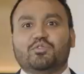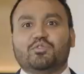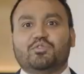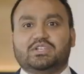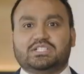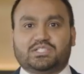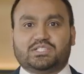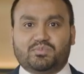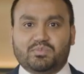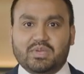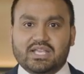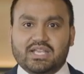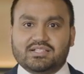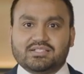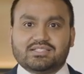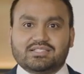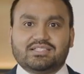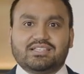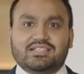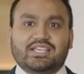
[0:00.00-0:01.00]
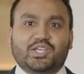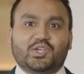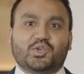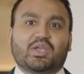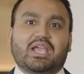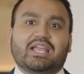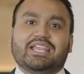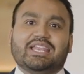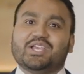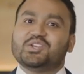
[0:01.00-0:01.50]
which means you
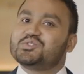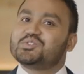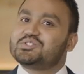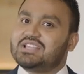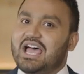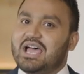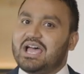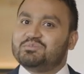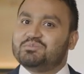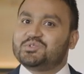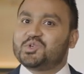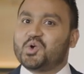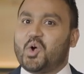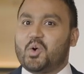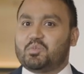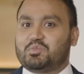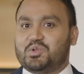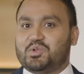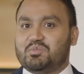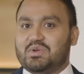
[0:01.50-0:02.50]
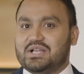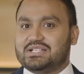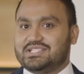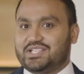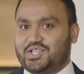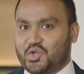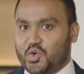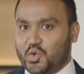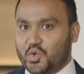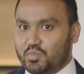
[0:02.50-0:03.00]
can use them to optimize
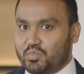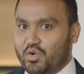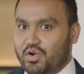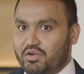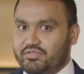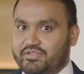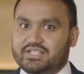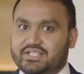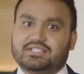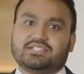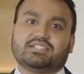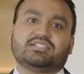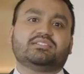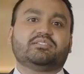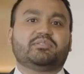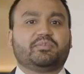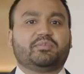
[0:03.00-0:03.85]
your profit.